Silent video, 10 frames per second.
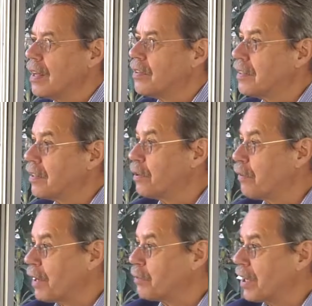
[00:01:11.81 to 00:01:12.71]
that the
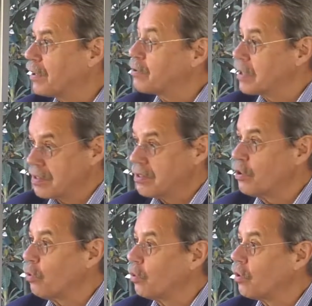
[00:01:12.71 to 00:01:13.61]
developed countries
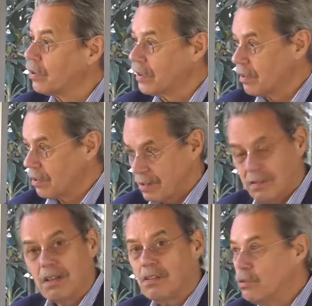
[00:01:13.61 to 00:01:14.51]
no longer
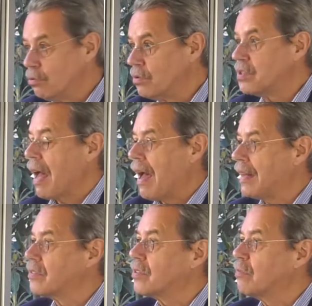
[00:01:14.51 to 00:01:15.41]
use
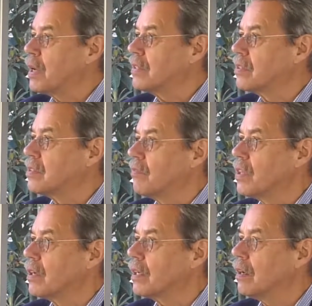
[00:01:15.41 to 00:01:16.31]
as the basis of
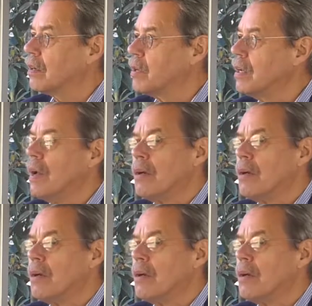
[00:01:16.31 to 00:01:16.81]
their economy